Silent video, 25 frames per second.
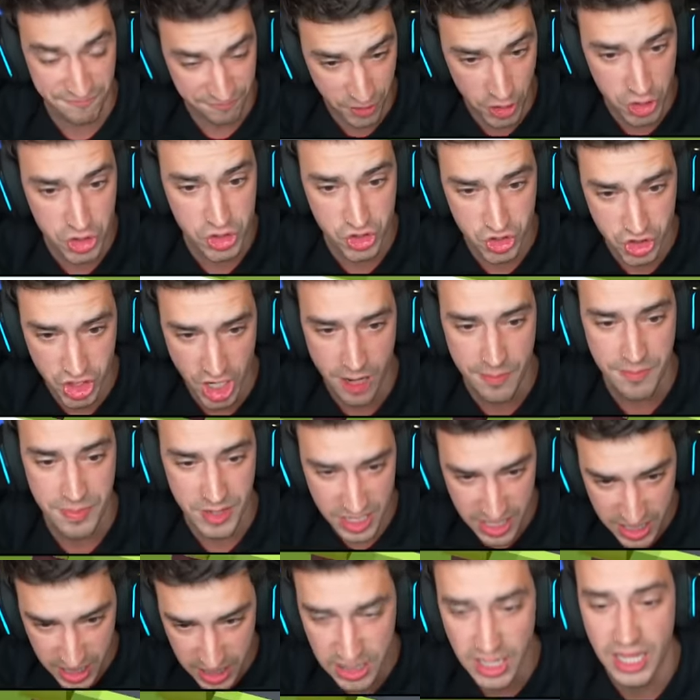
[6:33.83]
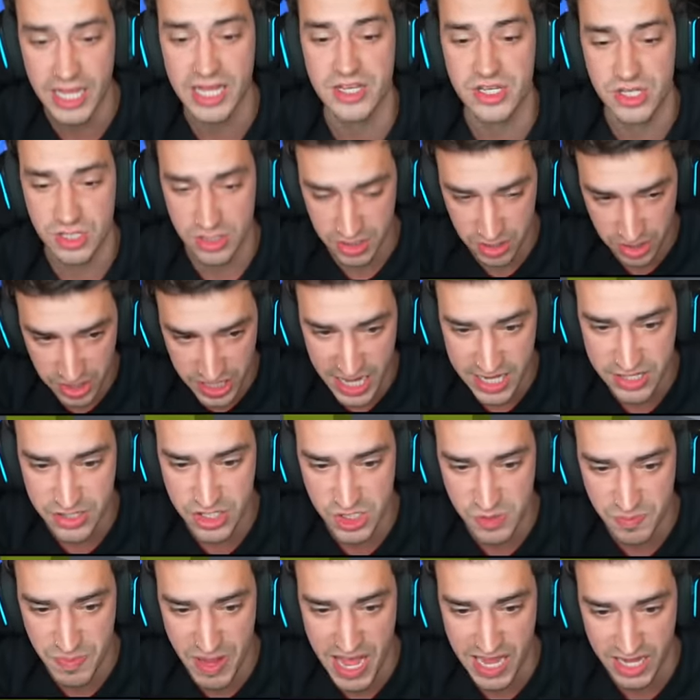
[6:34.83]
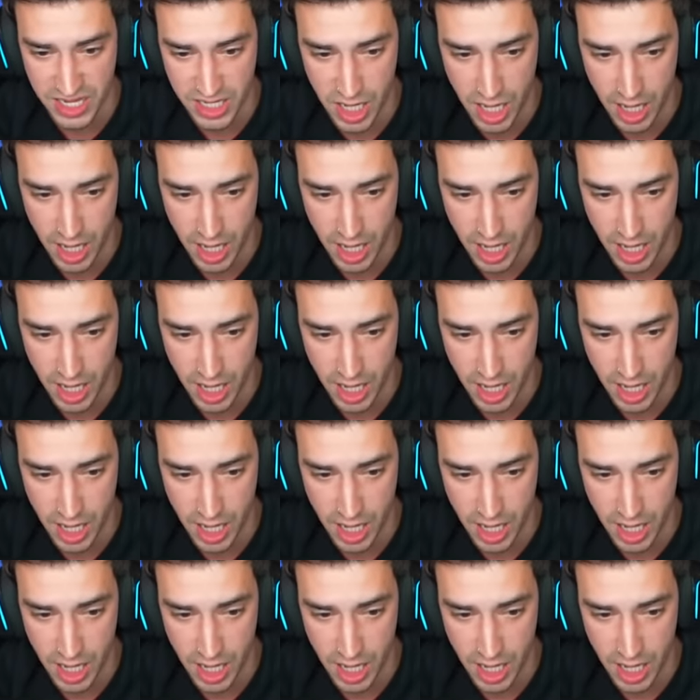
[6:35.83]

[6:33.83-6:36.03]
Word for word: first jump, it like catches back